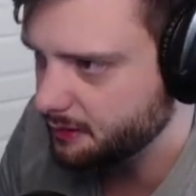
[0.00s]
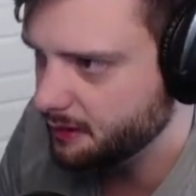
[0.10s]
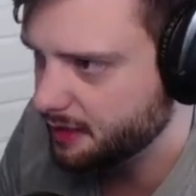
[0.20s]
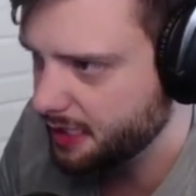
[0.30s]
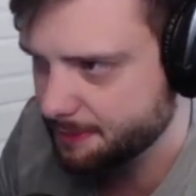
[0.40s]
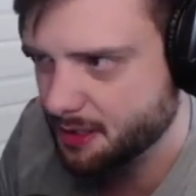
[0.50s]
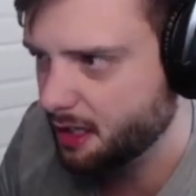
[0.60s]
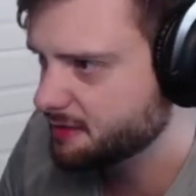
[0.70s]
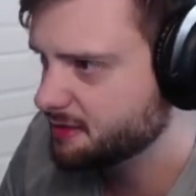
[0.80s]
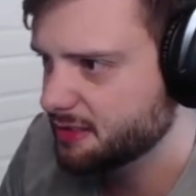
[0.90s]
Keep
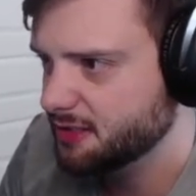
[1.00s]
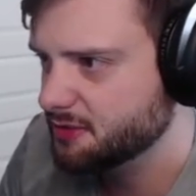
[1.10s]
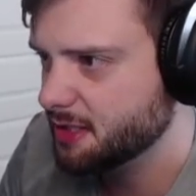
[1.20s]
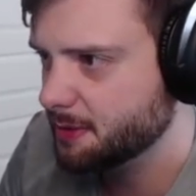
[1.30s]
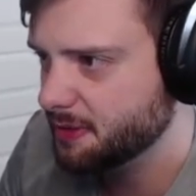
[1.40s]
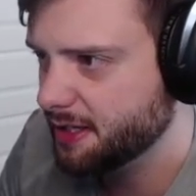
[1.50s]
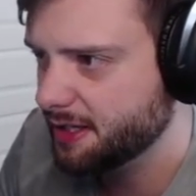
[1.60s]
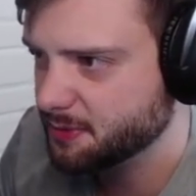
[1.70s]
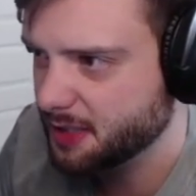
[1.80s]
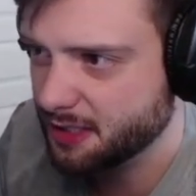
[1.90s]
constantly using your
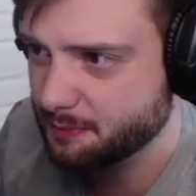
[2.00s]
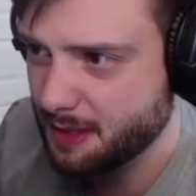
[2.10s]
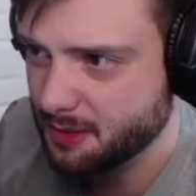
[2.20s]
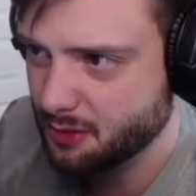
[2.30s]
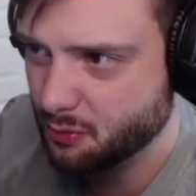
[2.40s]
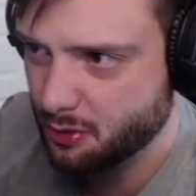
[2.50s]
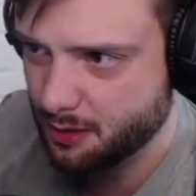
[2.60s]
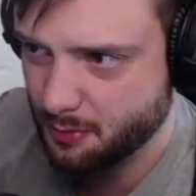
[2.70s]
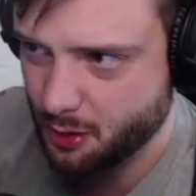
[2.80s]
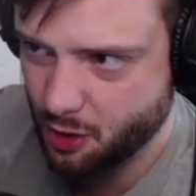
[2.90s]
planes. We get maybe one
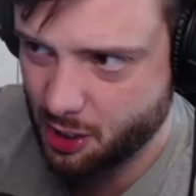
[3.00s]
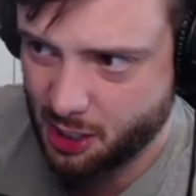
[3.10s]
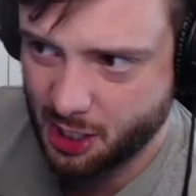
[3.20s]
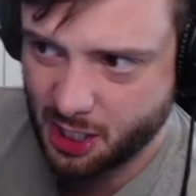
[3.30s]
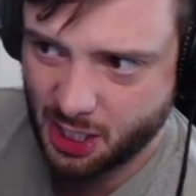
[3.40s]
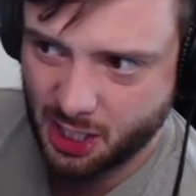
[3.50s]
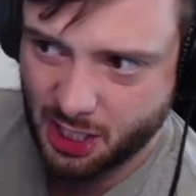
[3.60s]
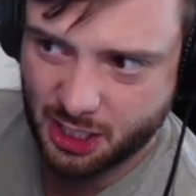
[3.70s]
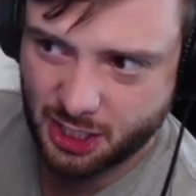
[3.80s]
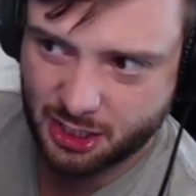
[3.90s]
more.
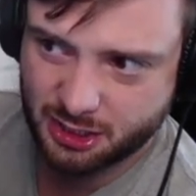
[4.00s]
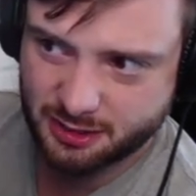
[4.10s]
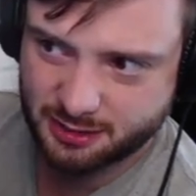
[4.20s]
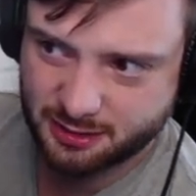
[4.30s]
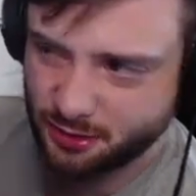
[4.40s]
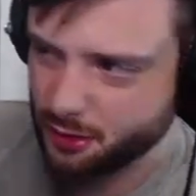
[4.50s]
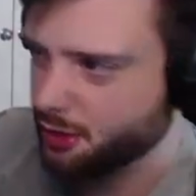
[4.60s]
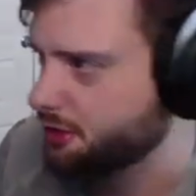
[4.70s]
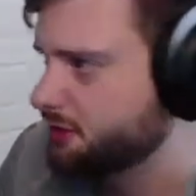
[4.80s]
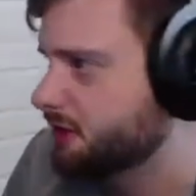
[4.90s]

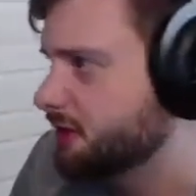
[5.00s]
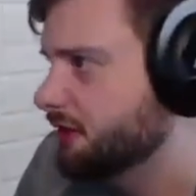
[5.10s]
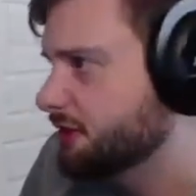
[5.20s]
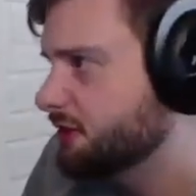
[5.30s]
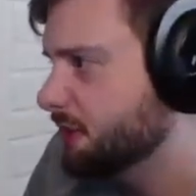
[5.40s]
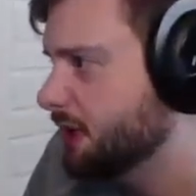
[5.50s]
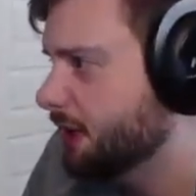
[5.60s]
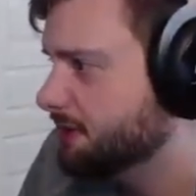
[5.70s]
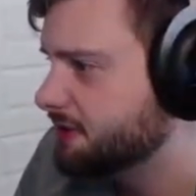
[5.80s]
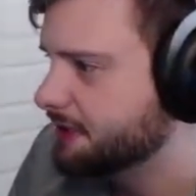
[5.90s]
Oh, so close. We
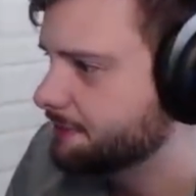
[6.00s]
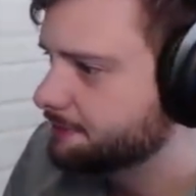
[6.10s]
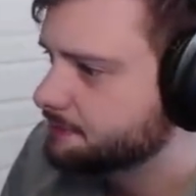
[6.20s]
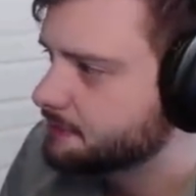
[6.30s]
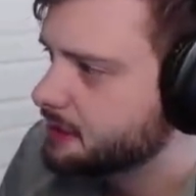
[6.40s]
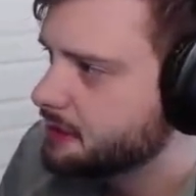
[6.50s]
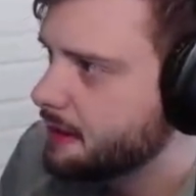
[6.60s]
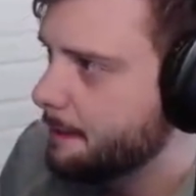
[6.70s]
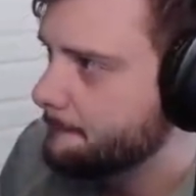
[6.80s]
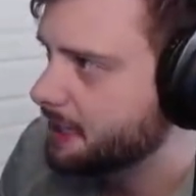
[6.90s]
almost did.
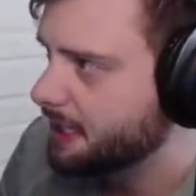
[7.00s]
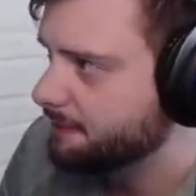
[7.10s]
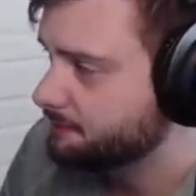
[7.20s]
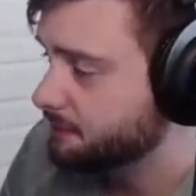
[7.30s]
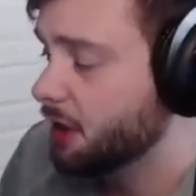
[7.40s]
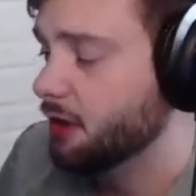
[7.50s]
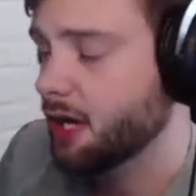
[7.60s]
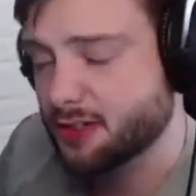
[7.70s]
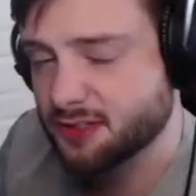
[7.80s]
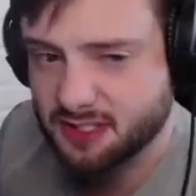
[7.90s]
But, oh,
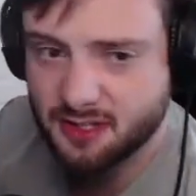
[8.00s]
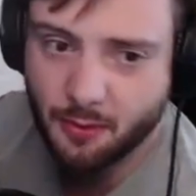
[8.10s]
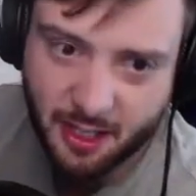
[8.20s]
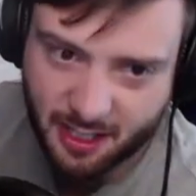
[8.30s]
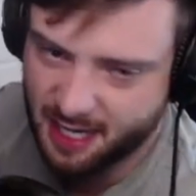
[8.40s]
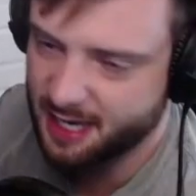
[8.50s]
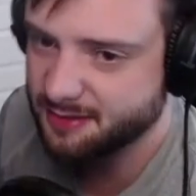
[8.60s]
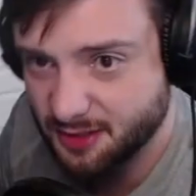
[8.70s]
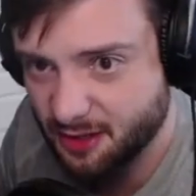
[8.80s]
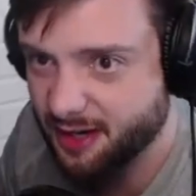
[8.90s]
161k,
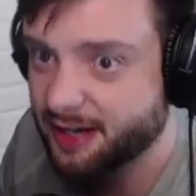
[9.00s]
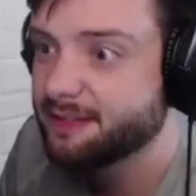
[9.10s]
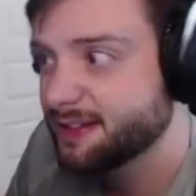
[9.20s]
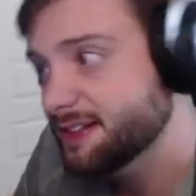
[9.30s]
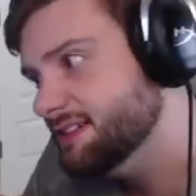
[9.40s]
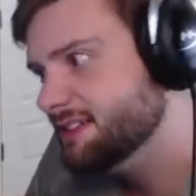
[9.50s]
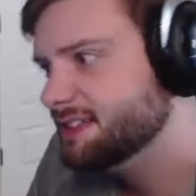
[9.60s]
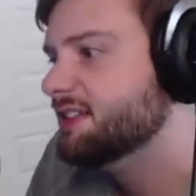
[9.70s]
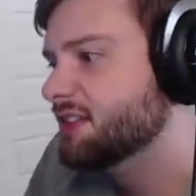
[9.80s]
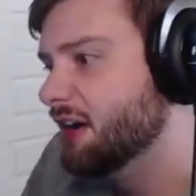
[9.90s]
sorry.
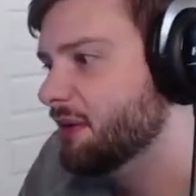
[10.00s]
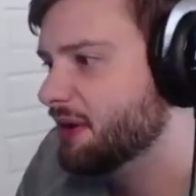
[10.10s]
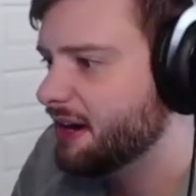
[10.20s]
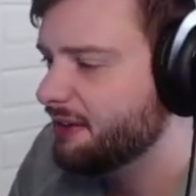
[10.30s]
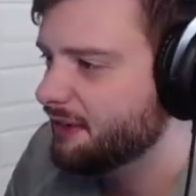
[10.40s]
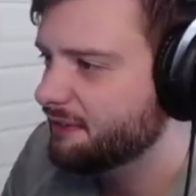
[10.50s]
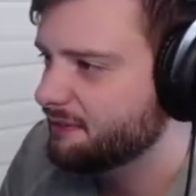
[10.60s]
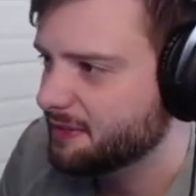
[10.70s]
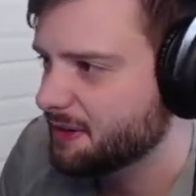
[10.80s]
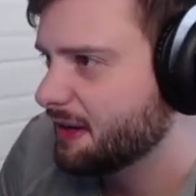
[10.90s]
Thought we were at one,
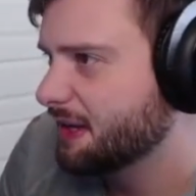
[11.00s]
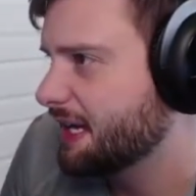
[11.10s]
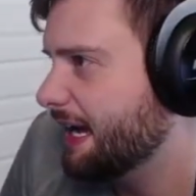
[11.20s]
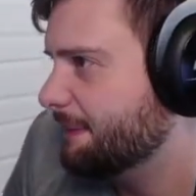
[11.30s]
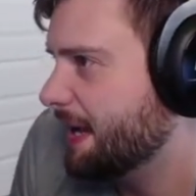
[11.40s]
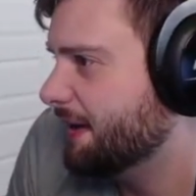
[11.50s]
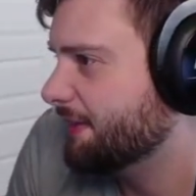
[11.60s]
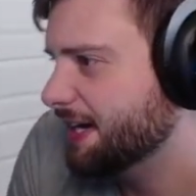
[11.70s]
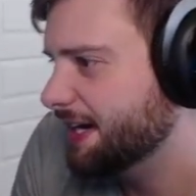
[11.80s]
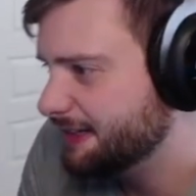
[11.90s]
we were gonna cop out
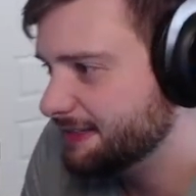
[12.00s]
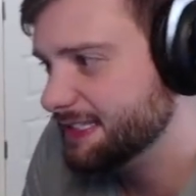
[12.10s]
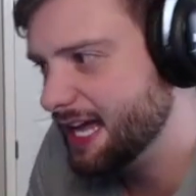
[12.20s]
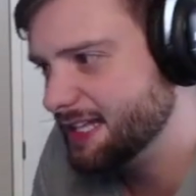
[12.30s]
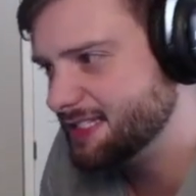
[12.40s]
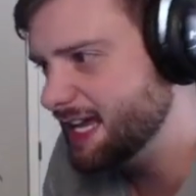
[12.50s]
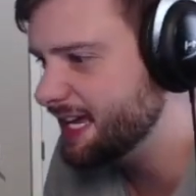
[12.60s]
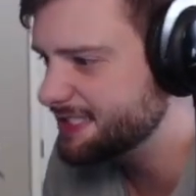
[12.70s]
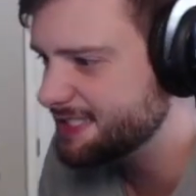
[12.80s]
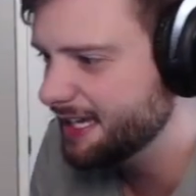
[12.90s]
there. Not
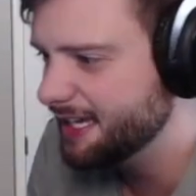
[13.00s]
yet.